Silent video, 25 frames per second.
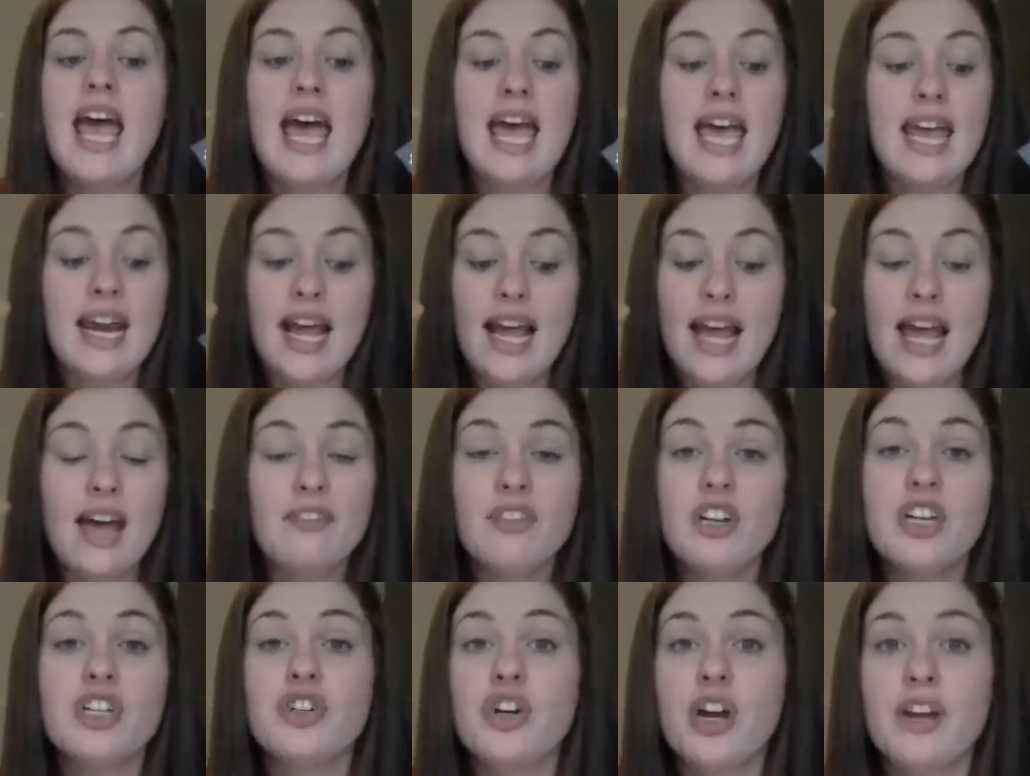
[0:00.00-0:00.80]
And I
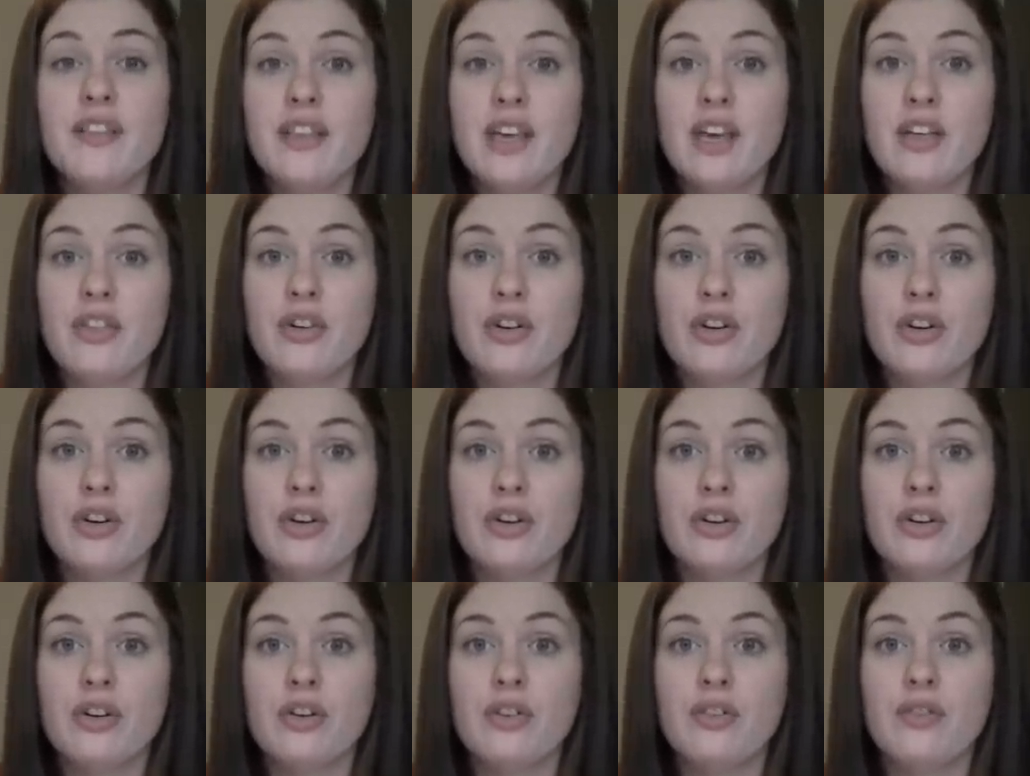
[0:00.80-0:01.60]
have not tried the
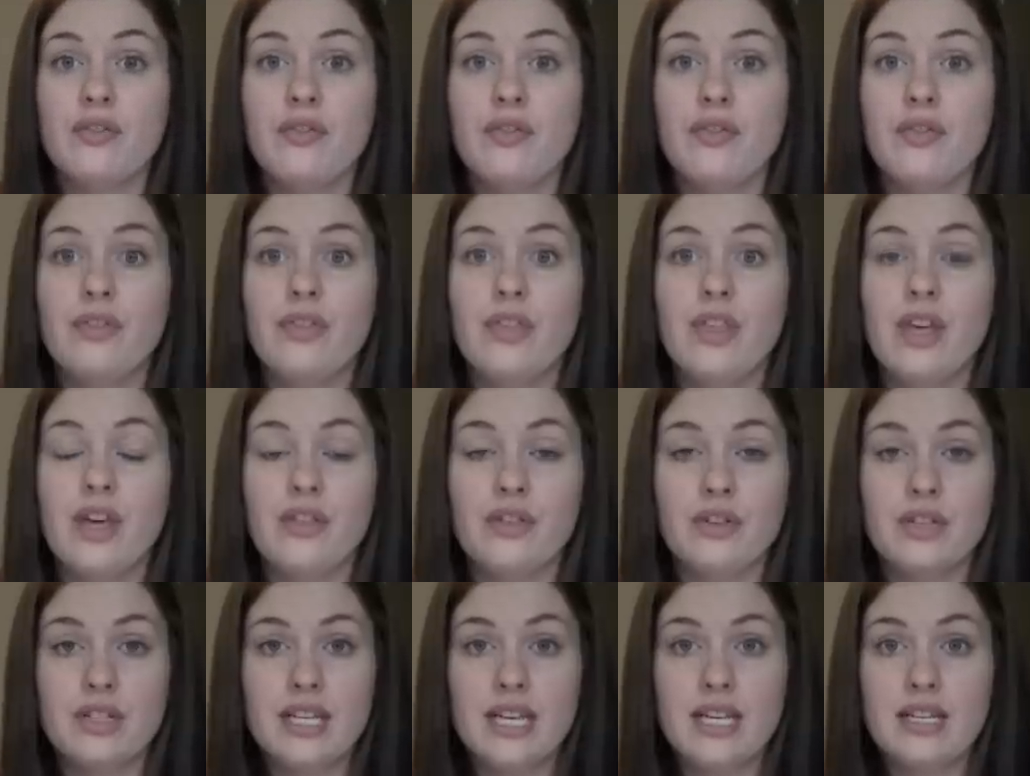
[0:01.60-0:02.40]
other the
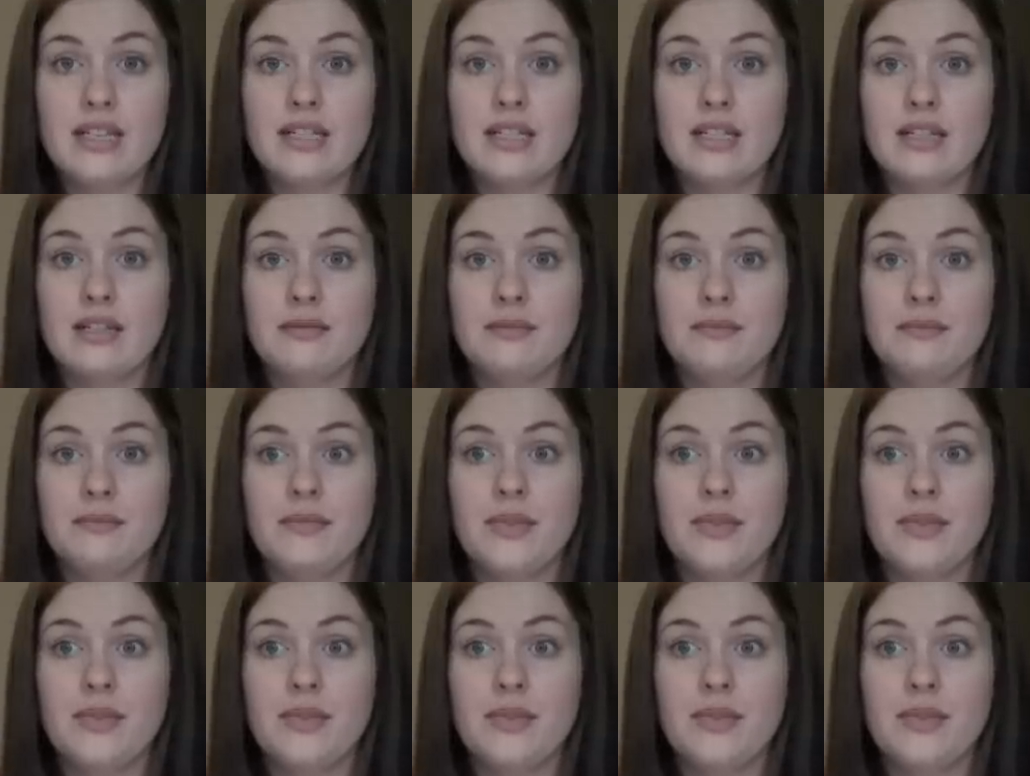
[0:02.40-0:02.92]
other scents.